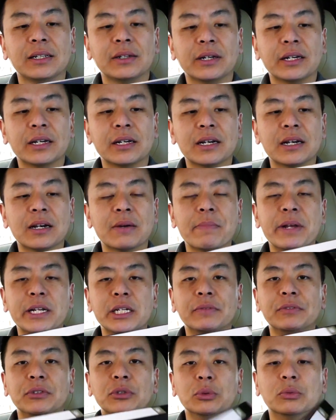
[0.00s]
Uh, many
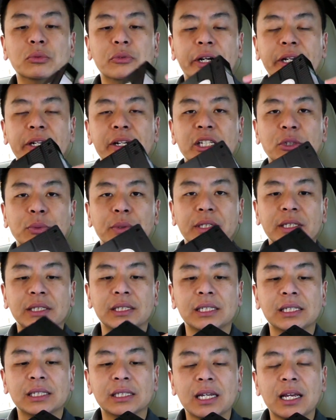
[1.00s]
of you recognize what this
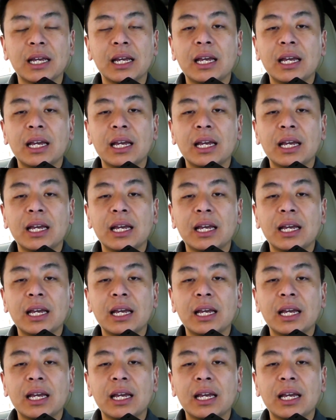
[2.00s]
is.